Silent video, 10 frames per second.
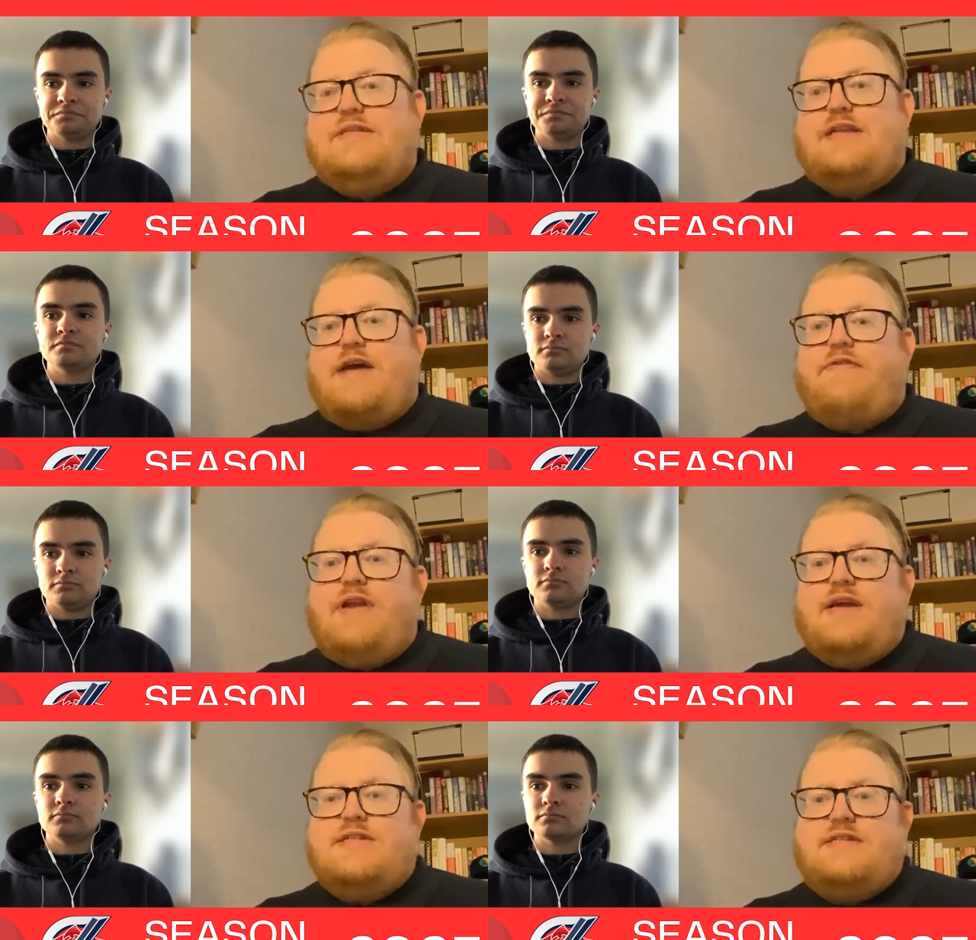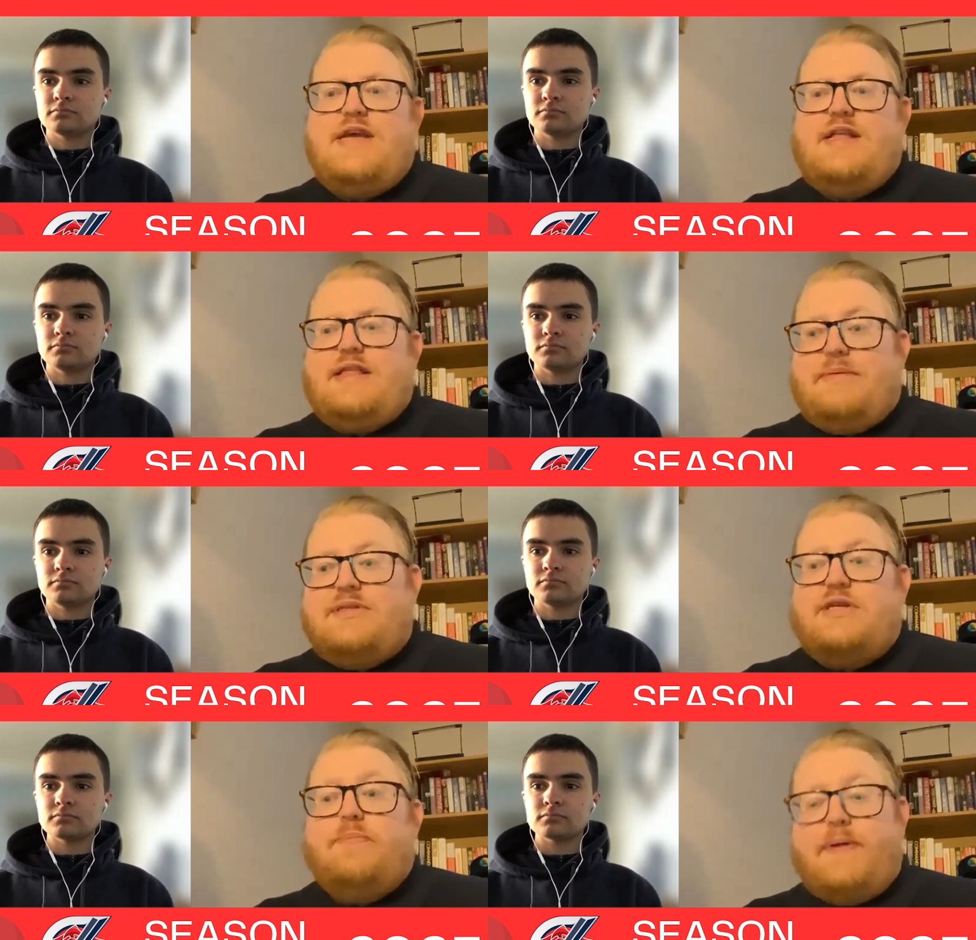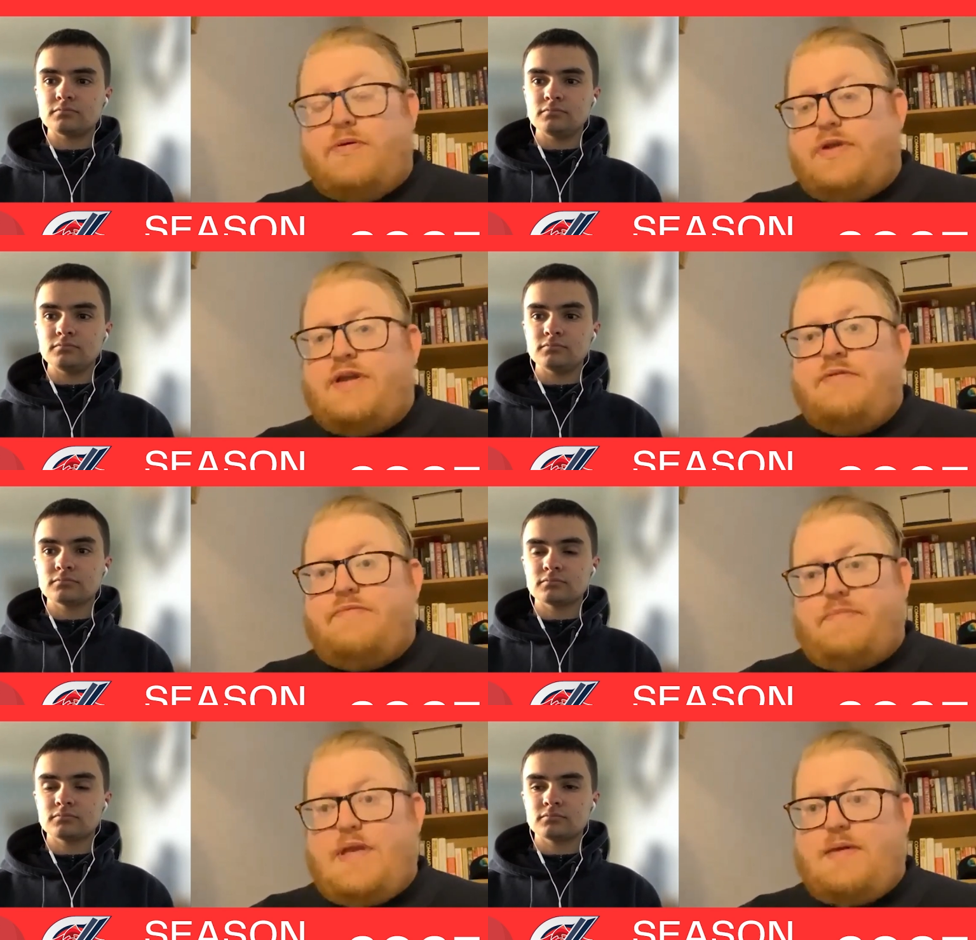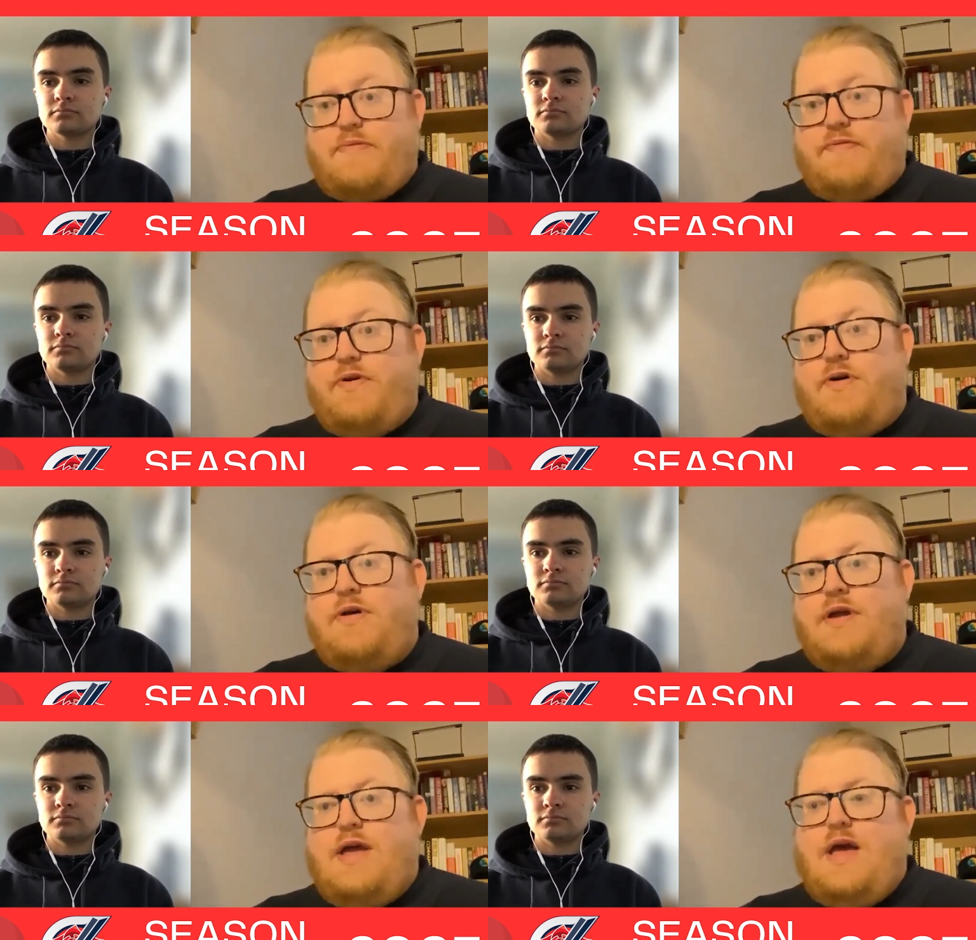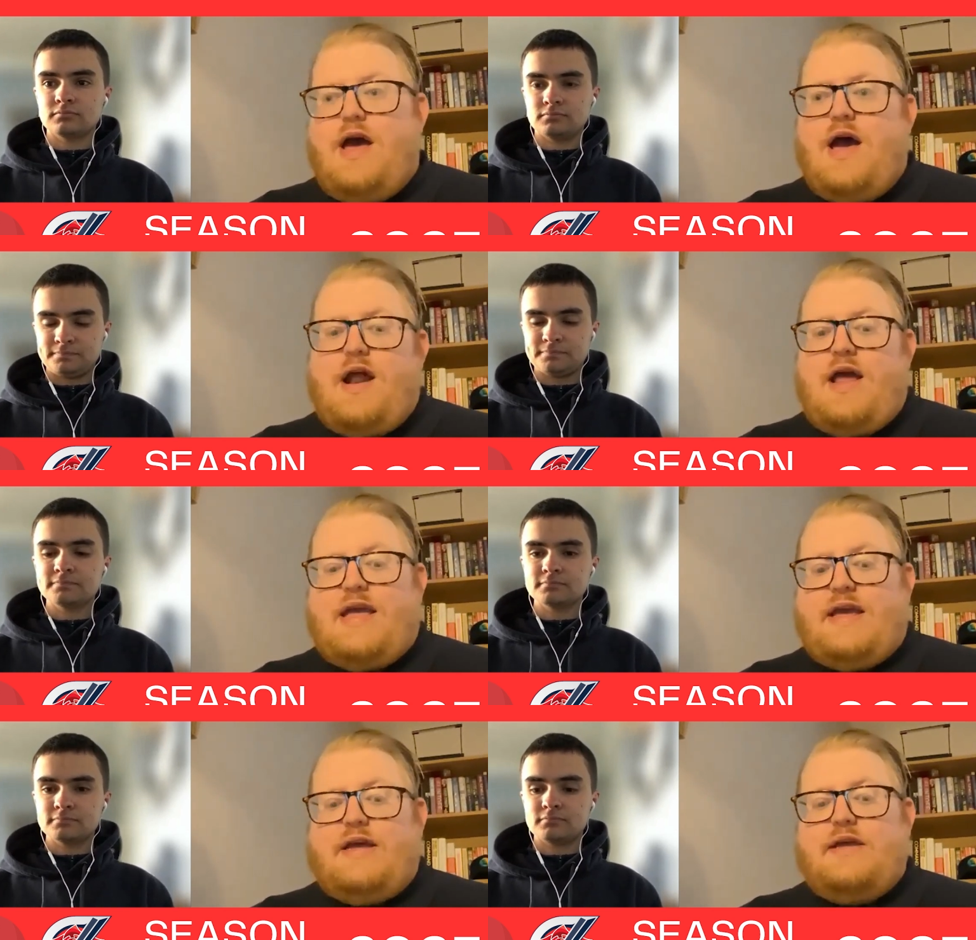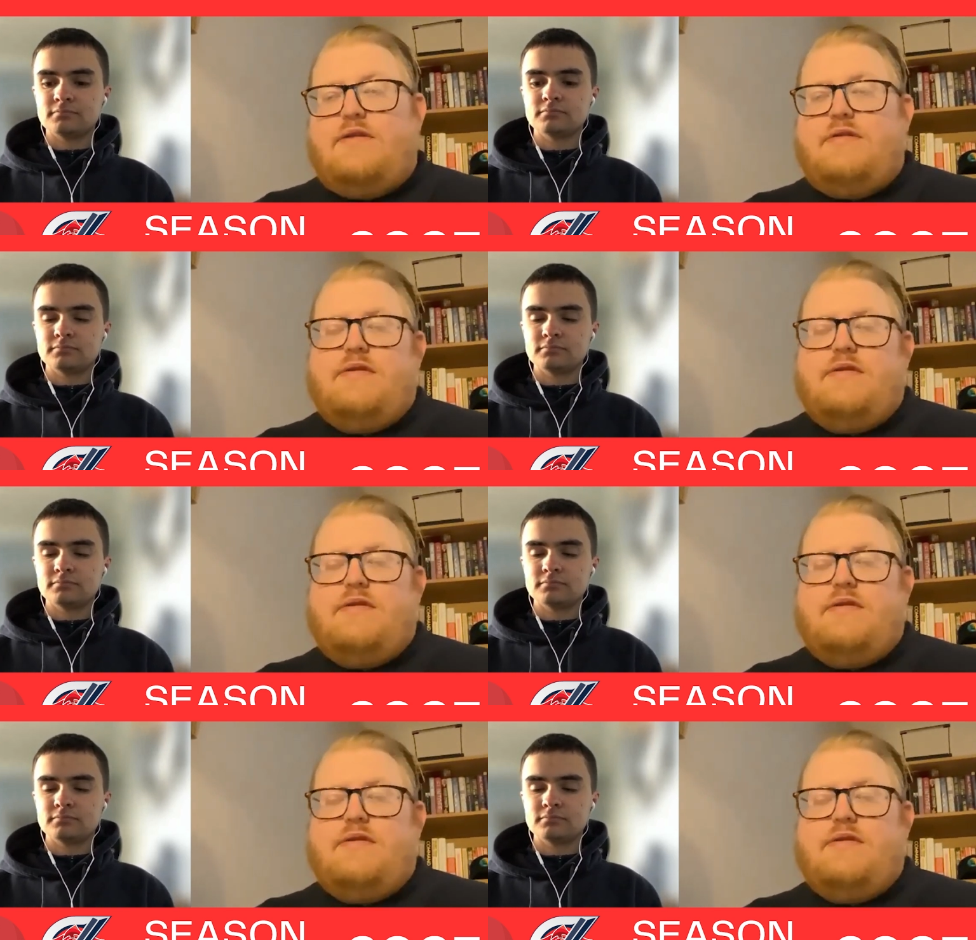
Speaker 1: Definitely could see that they were still building from the year before. And I think